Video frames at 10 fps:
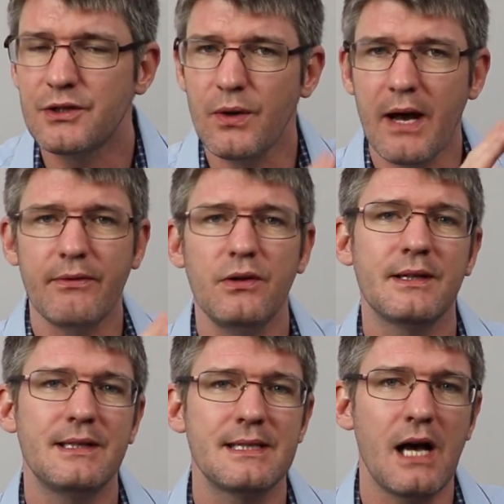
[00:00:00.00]
do have a look
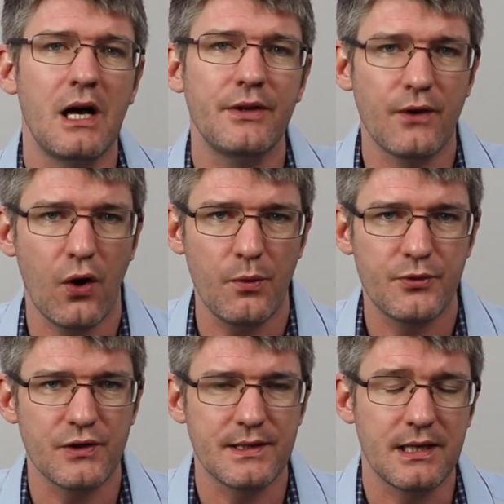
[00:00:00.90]
at these other
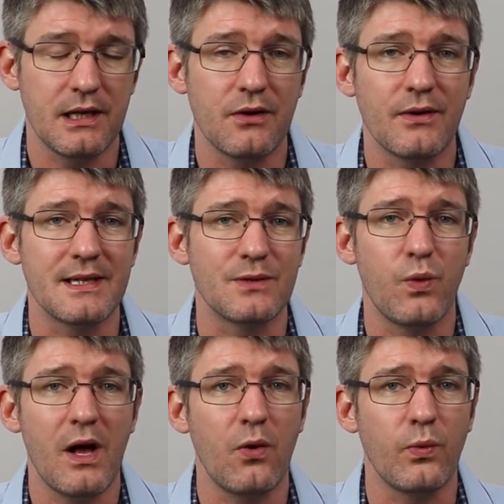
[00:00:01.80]
options here as
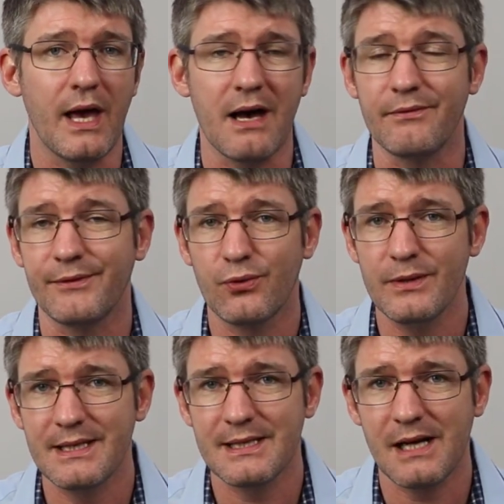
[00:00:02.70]
well. We have
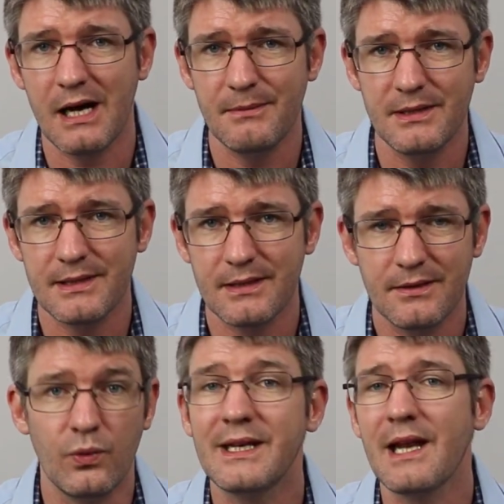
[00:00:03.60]
quiz assignments.
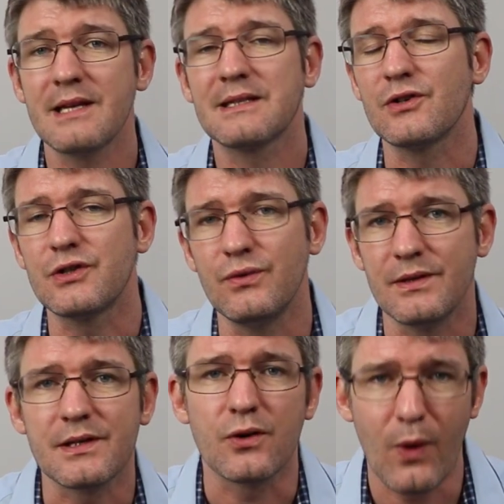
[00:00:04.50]
We can ask our
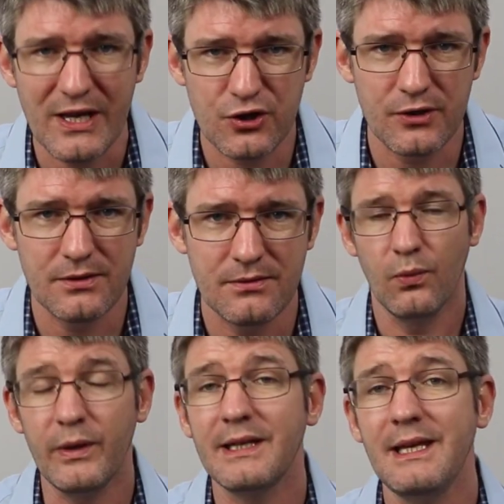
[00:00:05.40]
students a question.
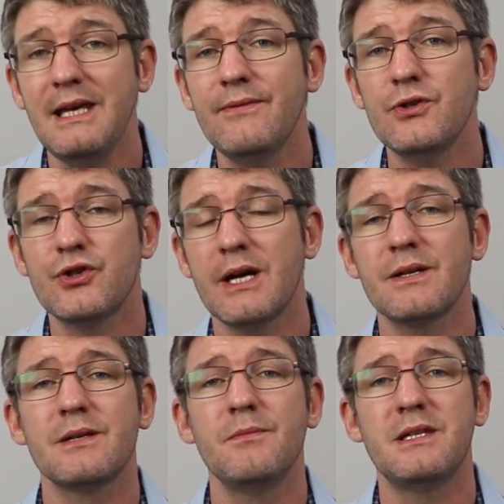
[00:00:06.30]
We can even share
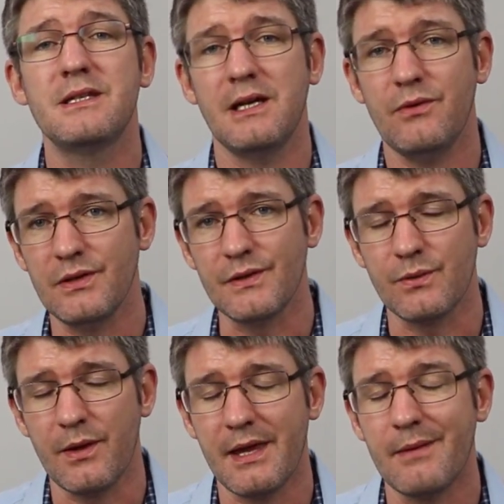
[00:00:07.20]
some materials
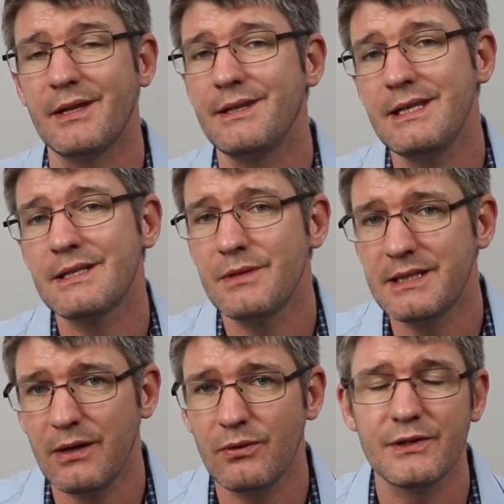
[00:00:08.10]
with them. Now, these are
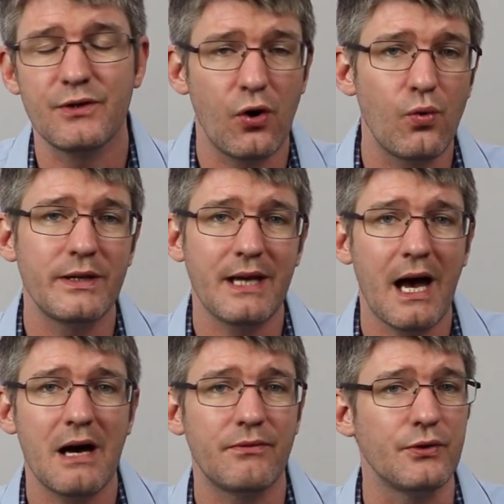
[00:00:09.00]
materials you already
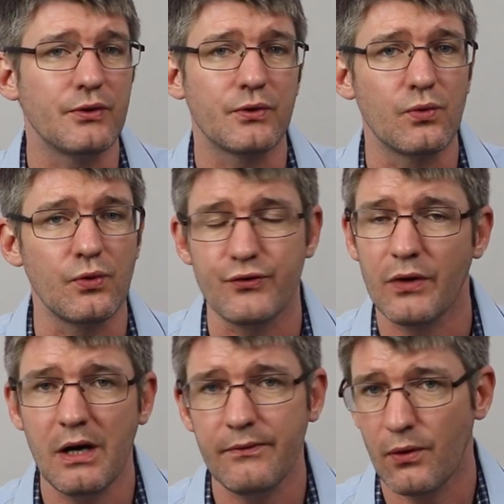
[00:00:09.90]
have on your Google
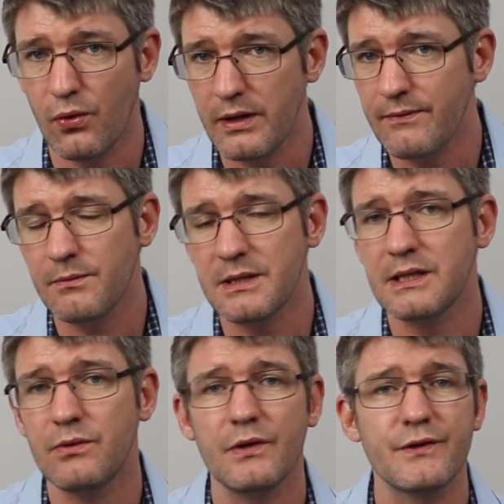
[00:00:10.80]
Drive or even
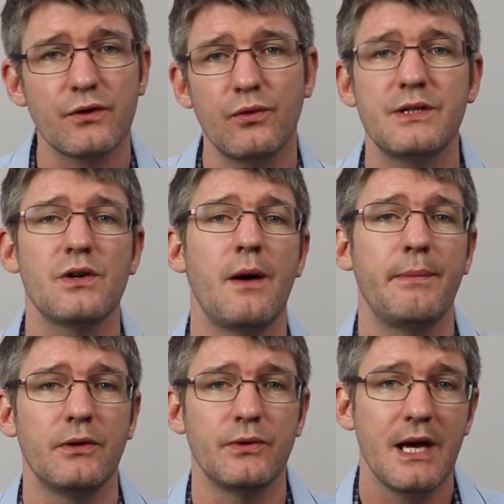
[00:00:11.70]
materials you're going to
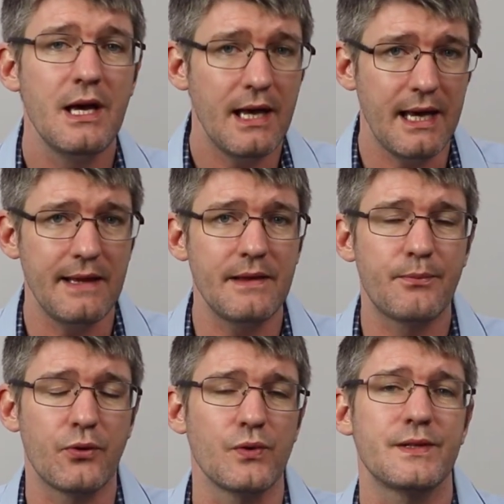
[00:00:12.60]
upload in the
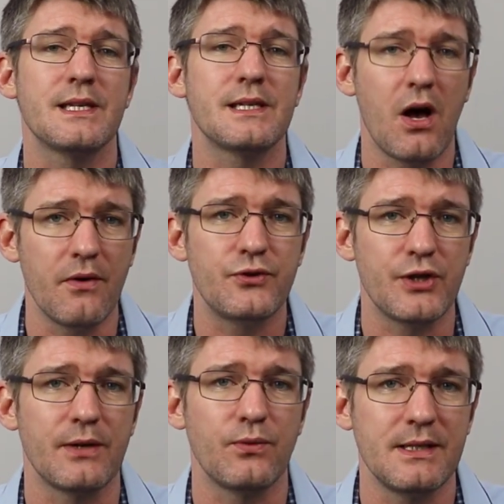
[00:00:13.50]
process of
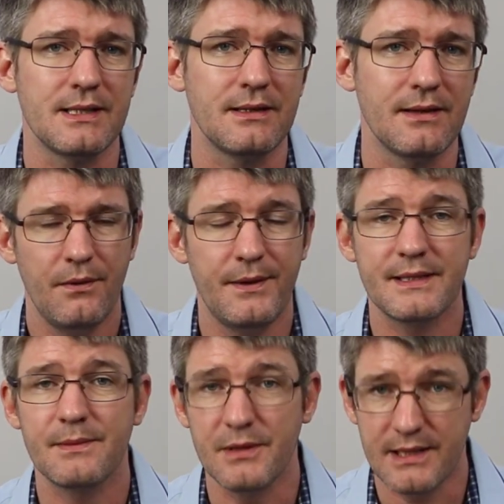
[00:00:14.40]
generating
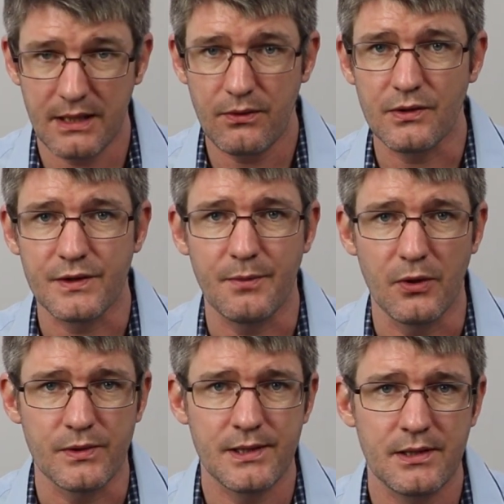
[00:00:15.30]
this materials
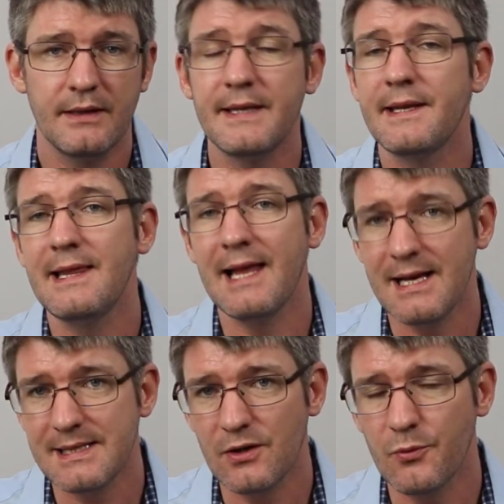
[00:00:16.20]
post. And then the
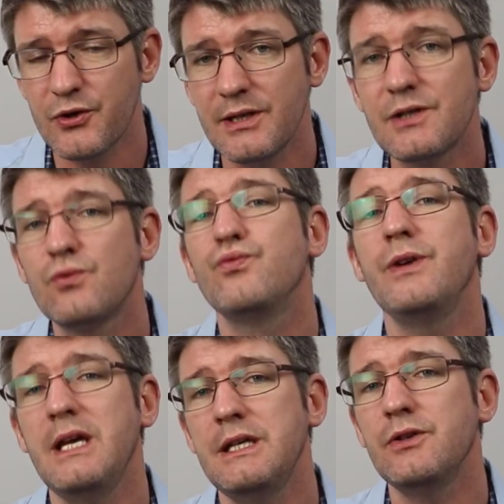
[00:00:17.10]
last option is to
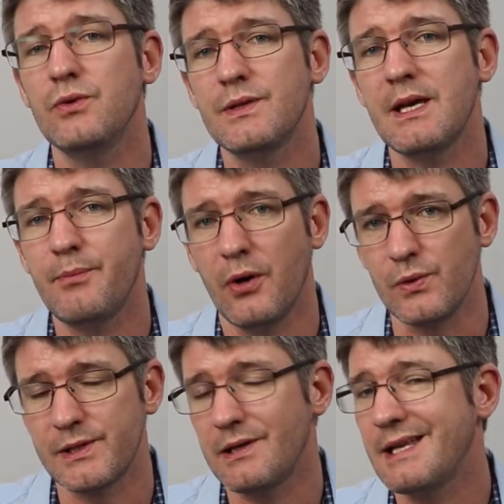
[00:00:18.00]
reuse a
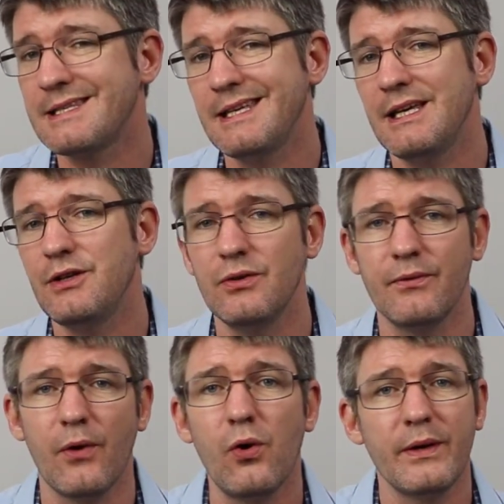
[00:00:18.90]
post. So let's say that
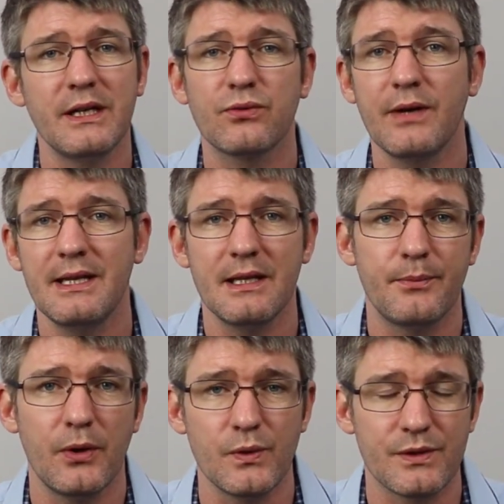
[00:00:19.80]
you've already created a
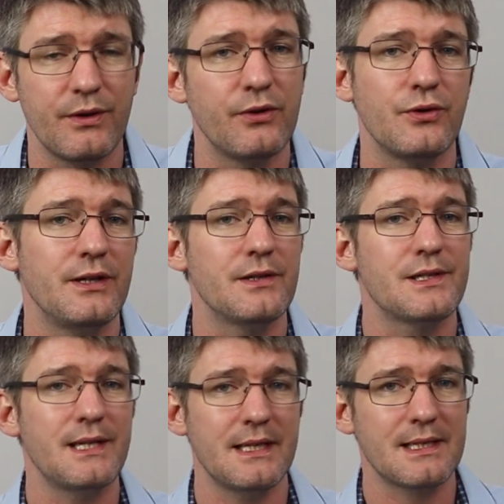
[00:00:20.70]
post for your year
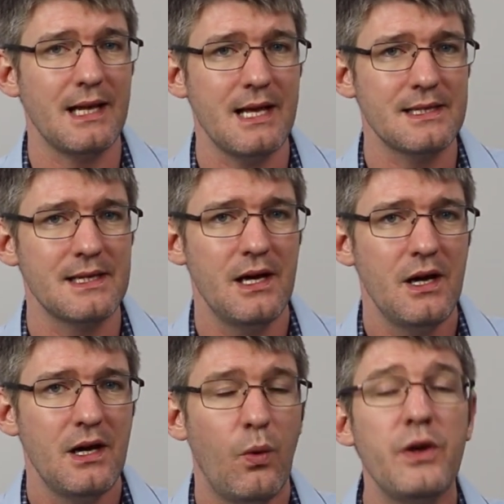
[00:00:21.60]
6 class.
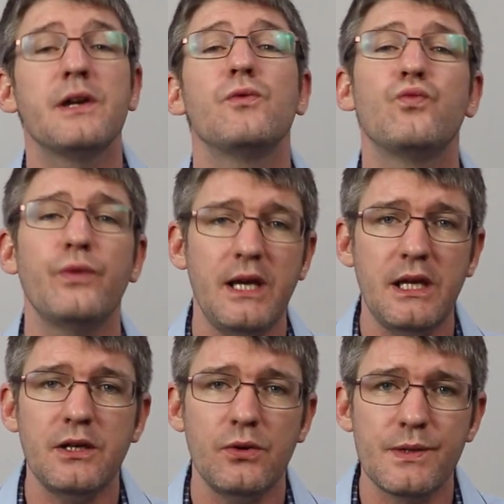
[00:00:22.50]
Well, you can
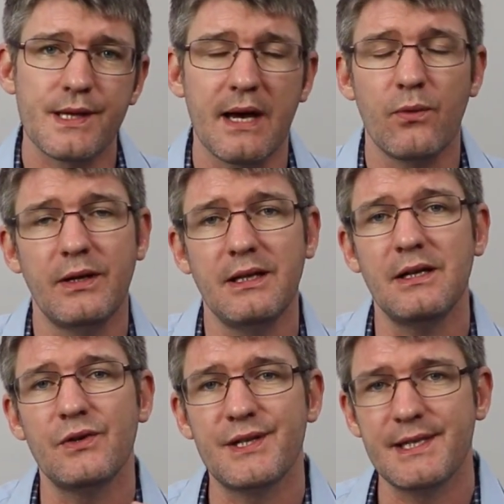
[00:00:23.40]
reuse that with a
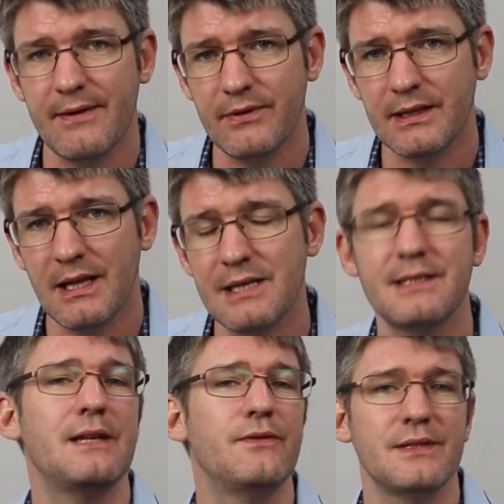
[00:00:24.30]
year 7 class
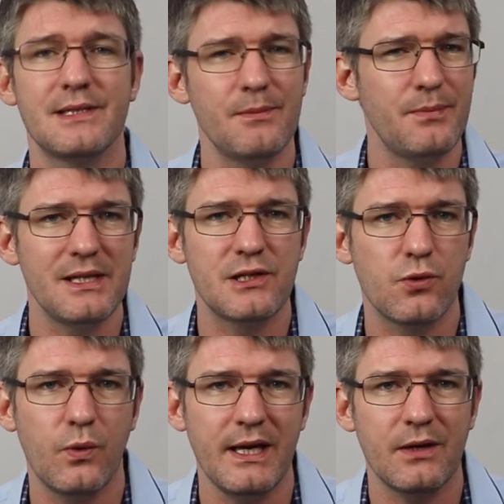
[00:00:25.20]
and then simply
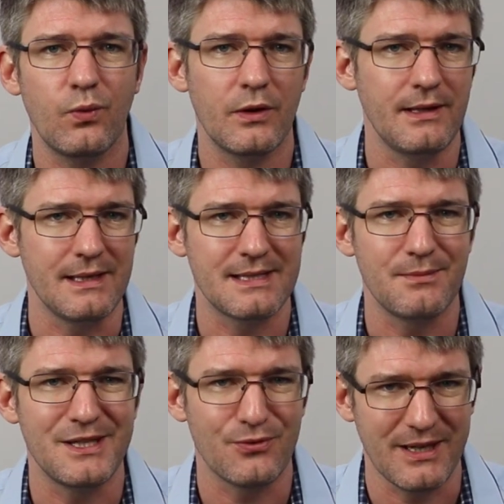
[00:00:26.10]
tweak what needs to
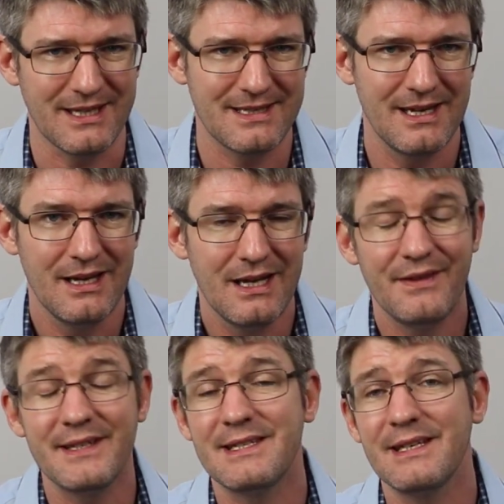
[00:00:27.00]
be tweaked.
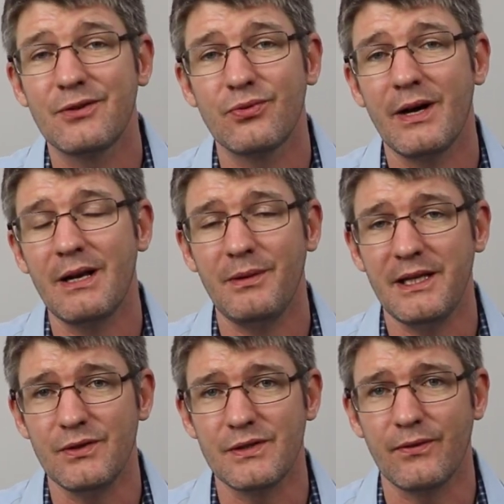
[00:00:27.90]
This is incredibly
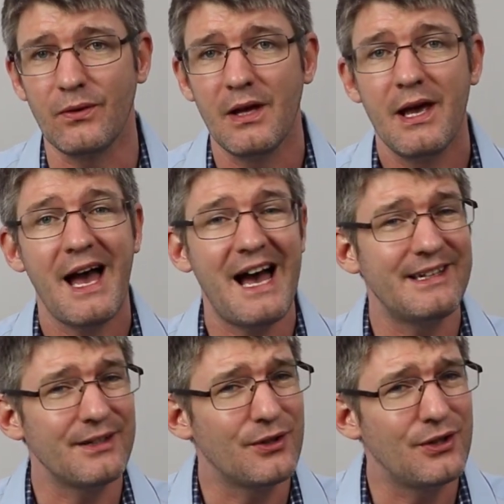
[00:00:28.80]
useful
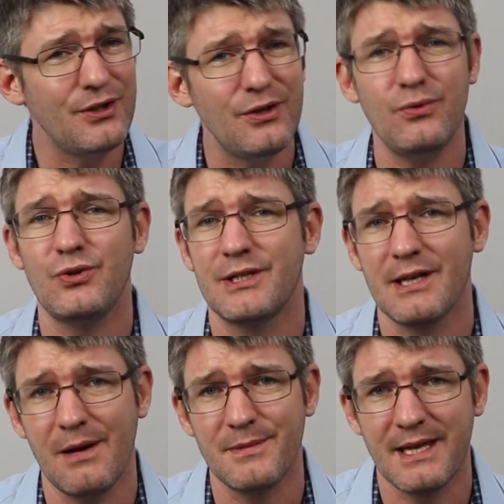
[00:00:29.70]
and a huge
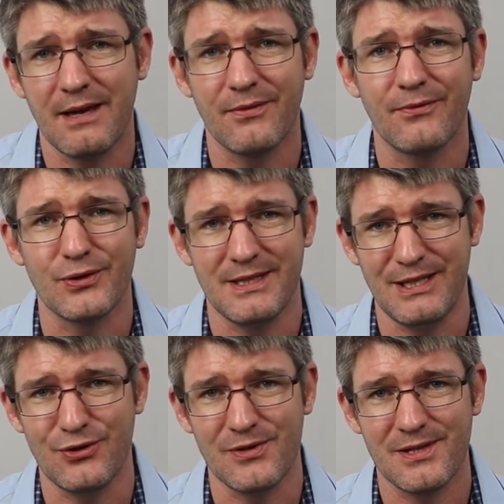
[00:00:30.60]
time saver for
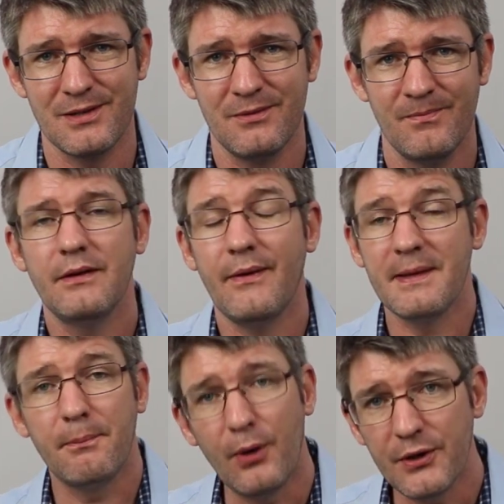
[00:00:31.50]
teachers. Now, at
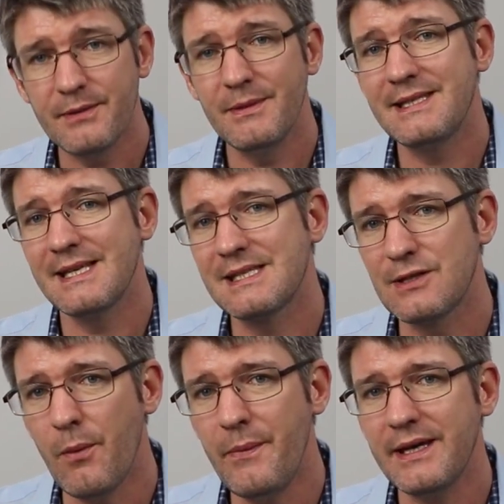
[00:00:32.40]
the bottom, it says
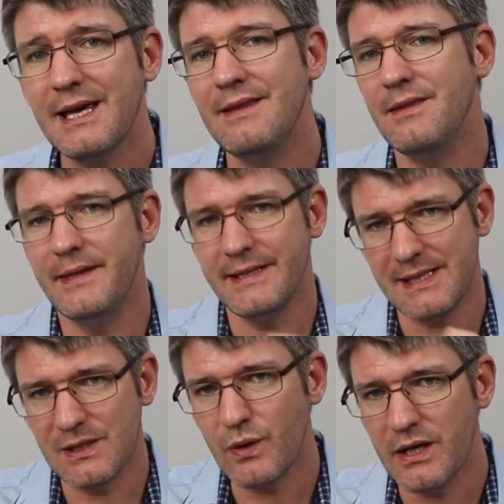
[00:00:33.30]
topic, and this
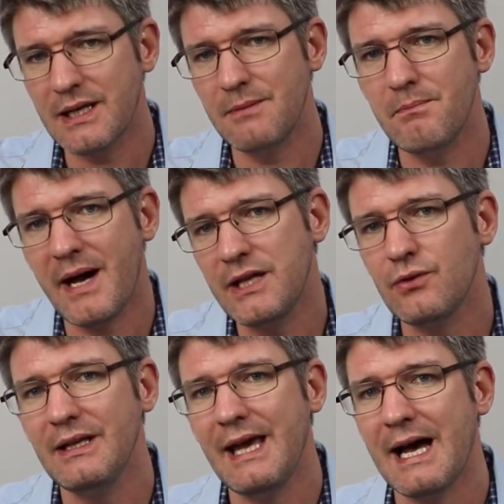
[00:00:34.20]
is where you can
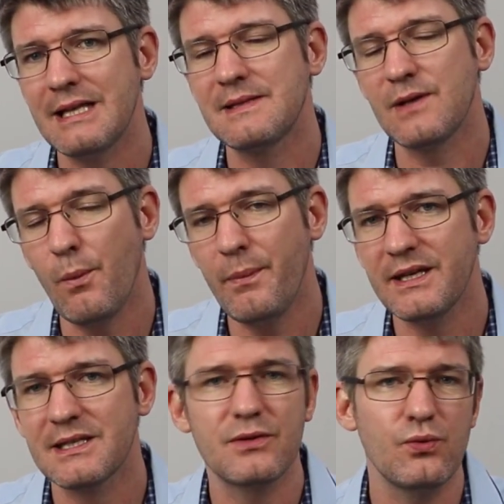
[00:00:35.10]
manually add
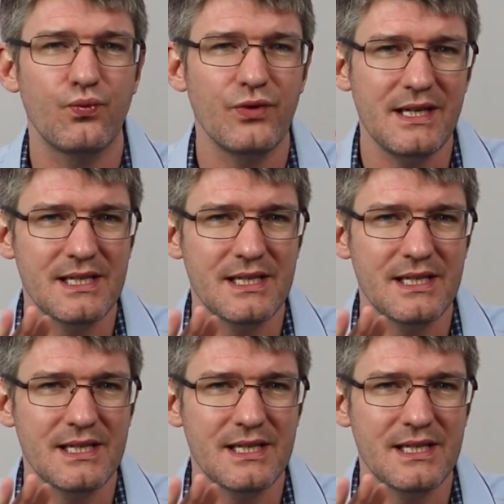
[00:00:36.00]
topics to really